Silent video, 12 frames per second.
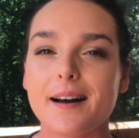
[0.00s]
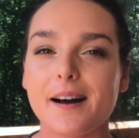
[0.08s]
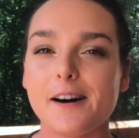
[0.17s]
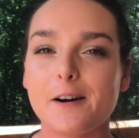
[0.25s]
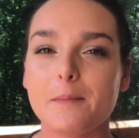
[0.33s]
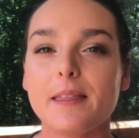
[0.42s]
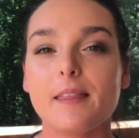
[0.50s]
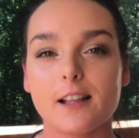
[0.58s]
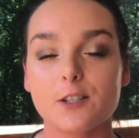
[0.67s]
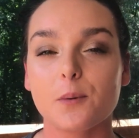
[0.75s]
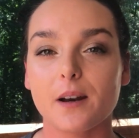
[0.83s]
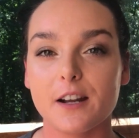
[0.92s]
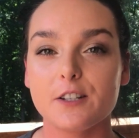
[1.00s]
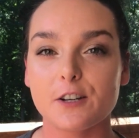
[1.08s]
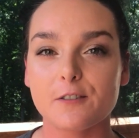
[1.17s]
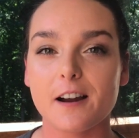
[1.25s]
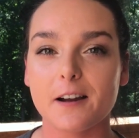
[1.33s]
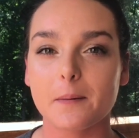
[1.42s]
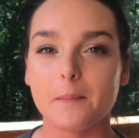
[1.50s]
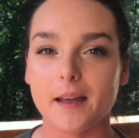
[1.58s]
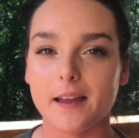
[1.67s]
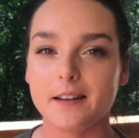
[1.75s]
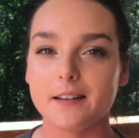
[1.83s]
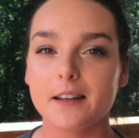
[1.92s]
and that's what I do
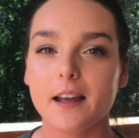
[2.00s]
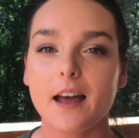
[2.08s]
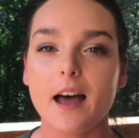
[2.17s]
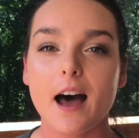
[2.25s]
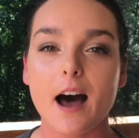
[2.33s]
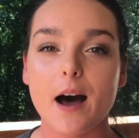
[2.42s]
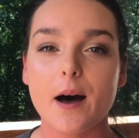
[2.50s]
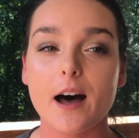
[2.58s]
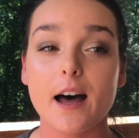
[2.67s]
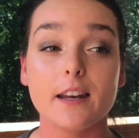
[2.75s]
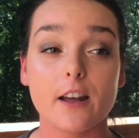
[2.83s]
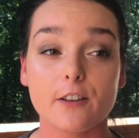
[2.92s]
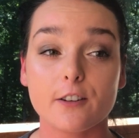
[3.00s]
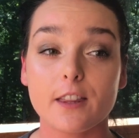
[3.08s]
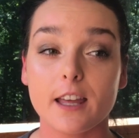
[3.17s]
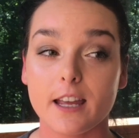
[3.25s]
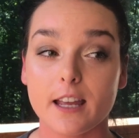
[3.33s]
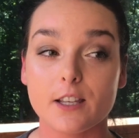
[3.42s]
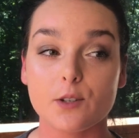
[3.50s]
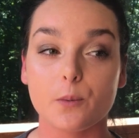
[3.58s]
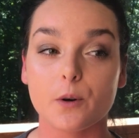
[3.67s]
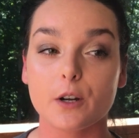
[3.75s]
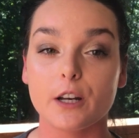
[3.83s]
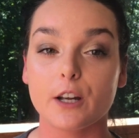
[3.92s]
recommend. Another thing is
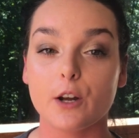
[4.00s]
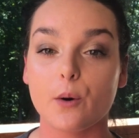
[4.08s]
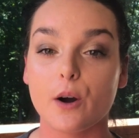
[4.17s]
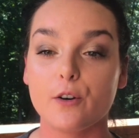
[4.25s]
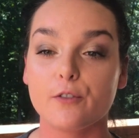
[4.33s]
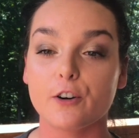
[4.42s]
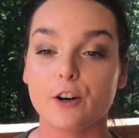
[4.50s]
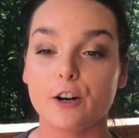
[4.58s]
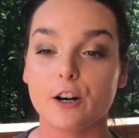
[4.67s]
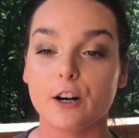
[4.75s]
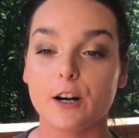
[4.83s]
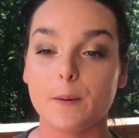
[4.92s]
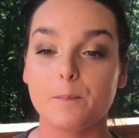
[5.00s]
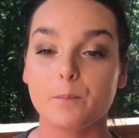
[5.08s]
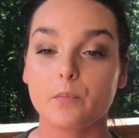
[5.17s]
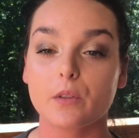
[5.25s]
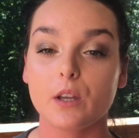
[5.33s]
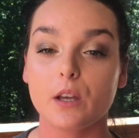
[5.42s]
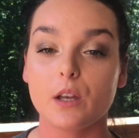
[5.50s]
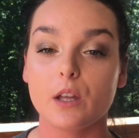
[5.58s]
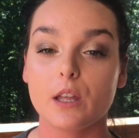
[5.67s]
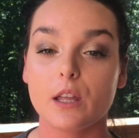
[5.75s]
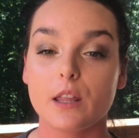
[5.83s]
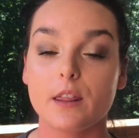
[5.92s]
we're going to go over
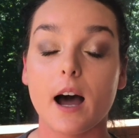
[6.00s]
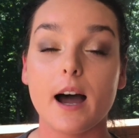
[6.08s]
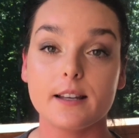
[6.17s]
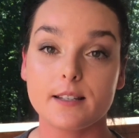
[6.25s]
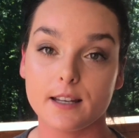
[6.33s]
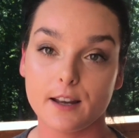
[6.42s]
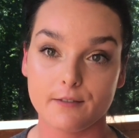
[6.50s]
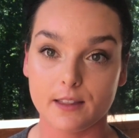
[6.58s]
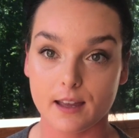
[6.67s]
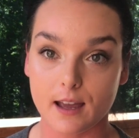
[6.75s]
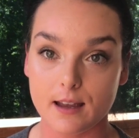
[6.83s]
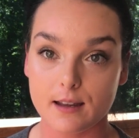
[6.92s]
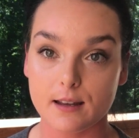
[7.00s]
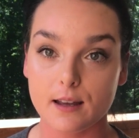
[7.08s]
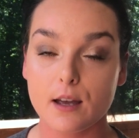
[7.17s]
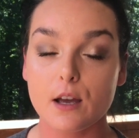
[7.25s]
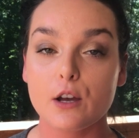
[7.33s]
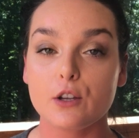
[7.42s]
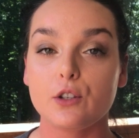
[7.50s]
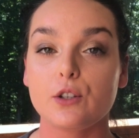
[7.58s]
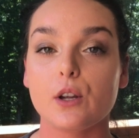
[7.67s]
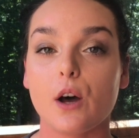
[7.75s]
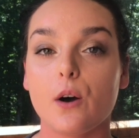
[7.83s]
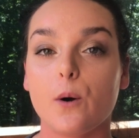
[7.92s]
the icing of the cake.
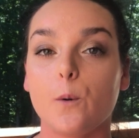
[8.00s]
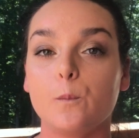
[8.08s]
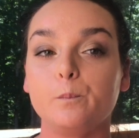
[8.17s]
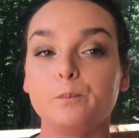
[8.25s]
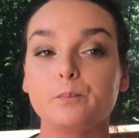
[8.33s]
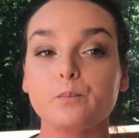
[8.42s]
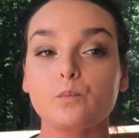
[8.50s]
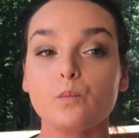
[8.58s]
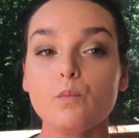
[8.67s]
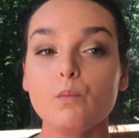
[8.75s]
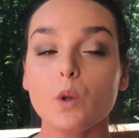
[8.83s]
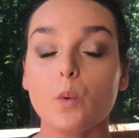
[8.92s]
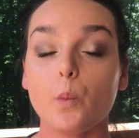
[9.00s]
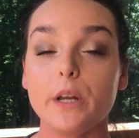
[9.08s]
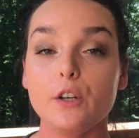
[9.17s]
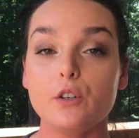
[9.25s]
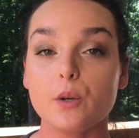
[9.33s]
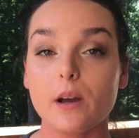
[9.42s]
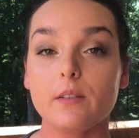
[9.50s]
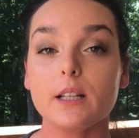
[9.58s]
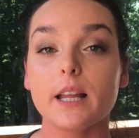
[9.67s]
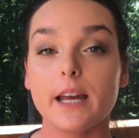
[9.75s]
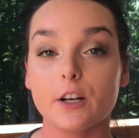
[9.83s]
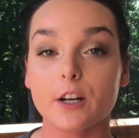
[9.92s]
So when you do have a
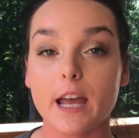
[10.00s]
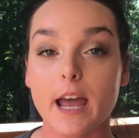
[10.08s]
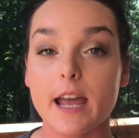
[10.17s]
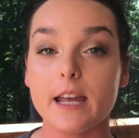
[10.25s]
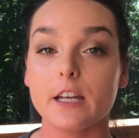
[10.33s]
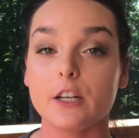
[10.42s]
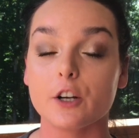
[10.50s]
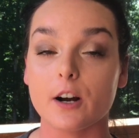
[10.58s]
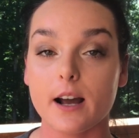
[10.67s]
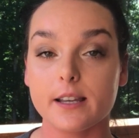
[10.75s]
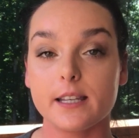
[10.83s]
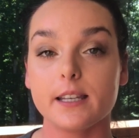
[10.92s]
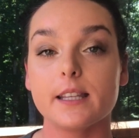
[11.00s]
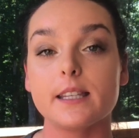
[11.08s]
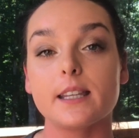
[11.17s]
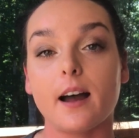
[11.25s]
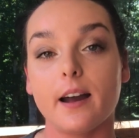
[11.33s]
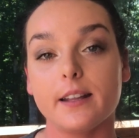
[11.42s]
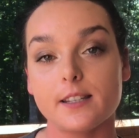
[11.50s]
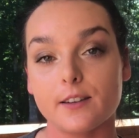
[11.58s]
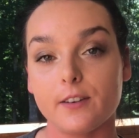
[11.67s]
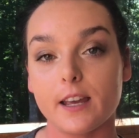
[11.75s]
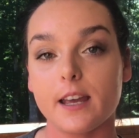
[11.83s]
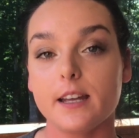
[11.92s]
layer cake and you're icing the sides
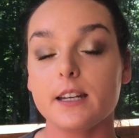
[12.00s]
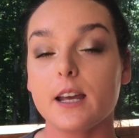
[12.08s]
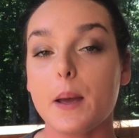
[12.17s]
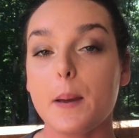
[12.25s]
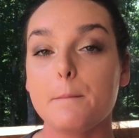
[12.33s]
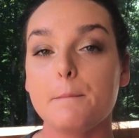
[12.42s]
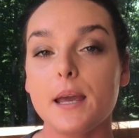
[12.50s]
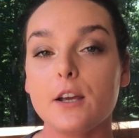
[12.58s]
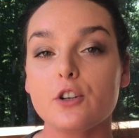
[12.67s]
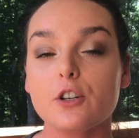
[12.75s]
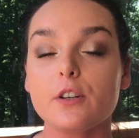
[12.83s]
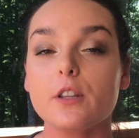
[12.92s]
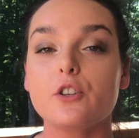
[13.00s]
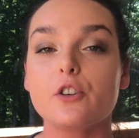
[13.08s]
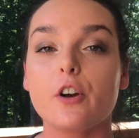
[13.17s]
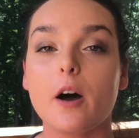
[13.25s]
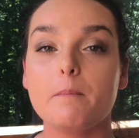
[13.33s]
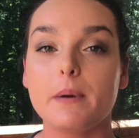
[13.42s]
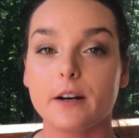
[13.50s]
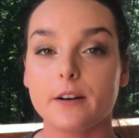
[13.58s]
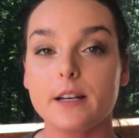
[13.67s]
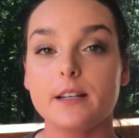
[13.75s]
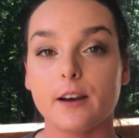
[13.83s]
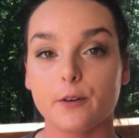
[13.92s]
of it, make sure that you're not
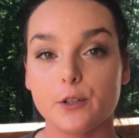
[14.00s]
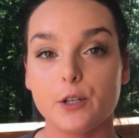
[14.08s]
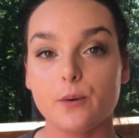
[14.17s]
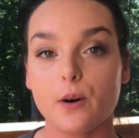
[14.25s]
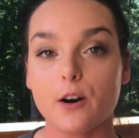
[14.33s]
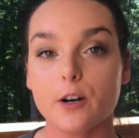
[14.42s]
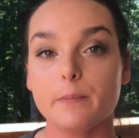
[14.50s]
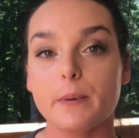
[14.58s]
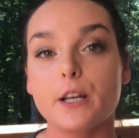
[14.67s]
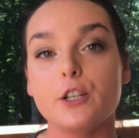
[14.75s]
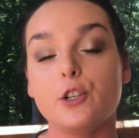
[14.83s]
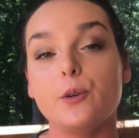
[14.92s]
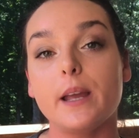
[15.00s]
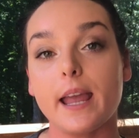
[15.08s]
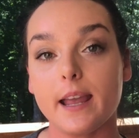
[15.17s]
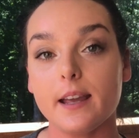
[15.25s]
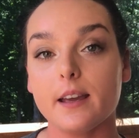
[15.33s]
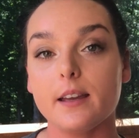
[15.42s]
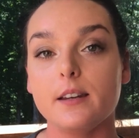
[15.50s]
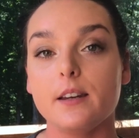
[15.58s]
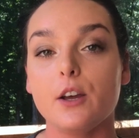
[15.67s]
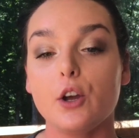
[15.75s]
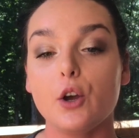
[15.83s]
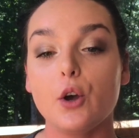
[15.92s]
bearing down too hard because you can